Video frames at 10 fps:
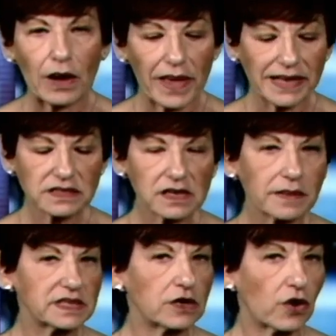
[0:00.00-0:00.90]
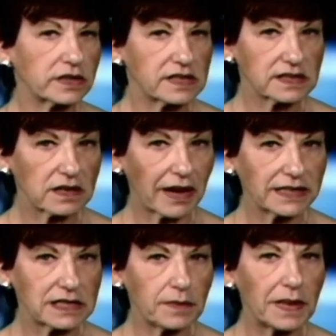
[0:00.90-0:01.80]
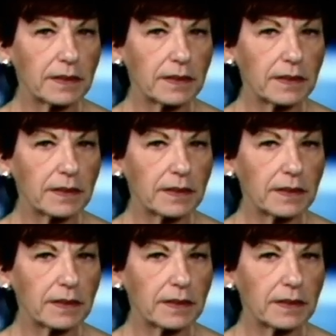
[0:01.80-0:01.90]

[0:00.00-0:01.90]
Now, enzymes in our society,